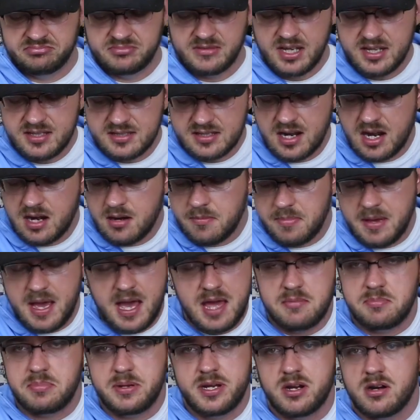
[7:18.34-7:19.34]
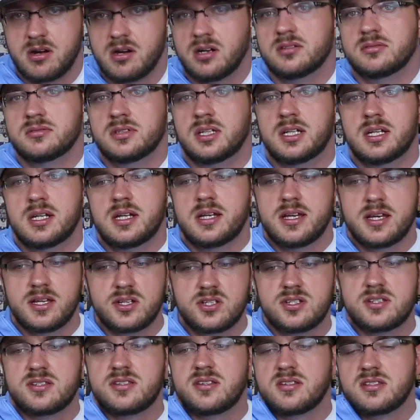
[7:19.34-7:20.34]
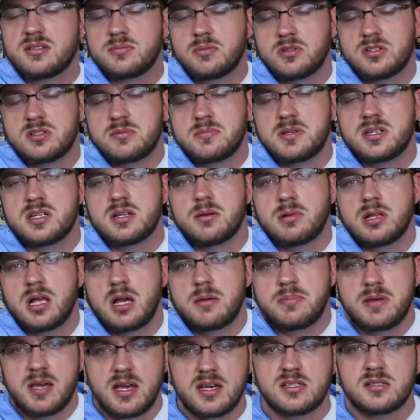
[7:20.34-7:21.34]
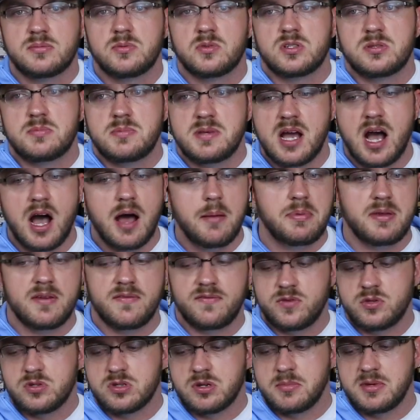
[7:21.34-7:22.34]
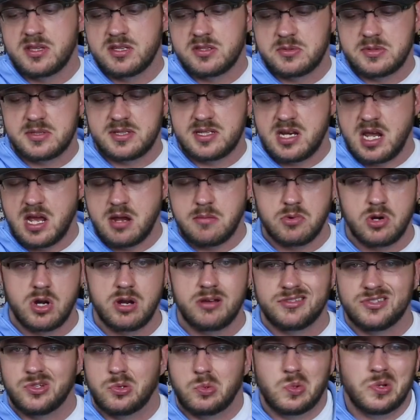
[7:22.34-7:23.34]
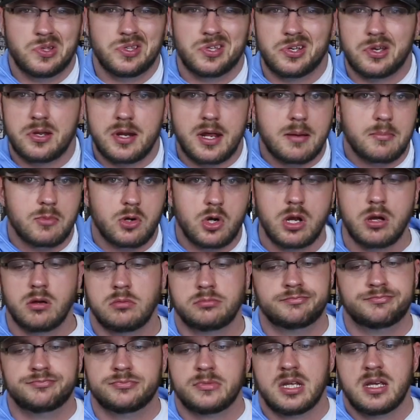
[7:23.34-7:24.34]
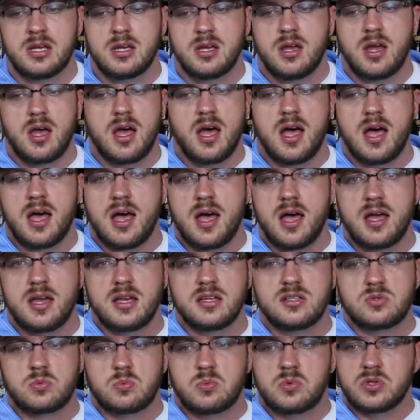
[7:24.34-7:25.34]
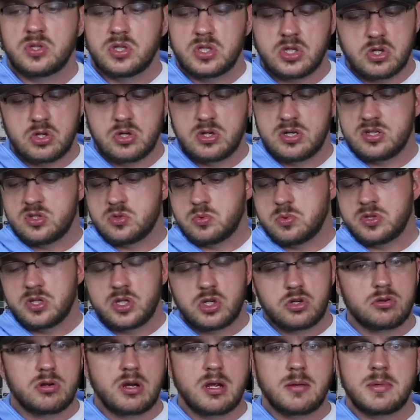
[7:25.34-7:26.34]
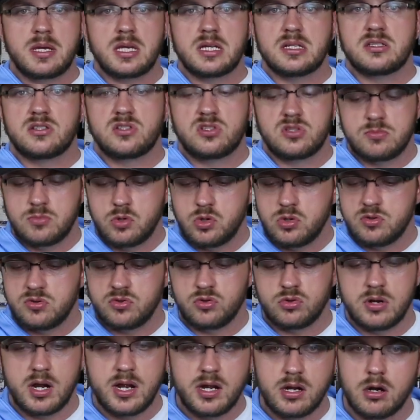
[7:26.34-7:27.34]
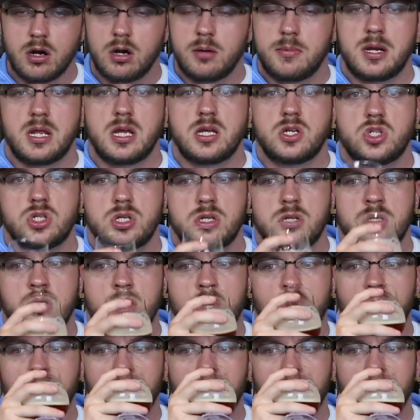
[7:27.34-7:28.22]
It's not a bad beer. It's supposed to be a double IPA. It's supposed to be hoppy. If you told me this was an amber ale, it's a really good amber ale. It's really good. It's really creamy. It's smooth. Great carbonation.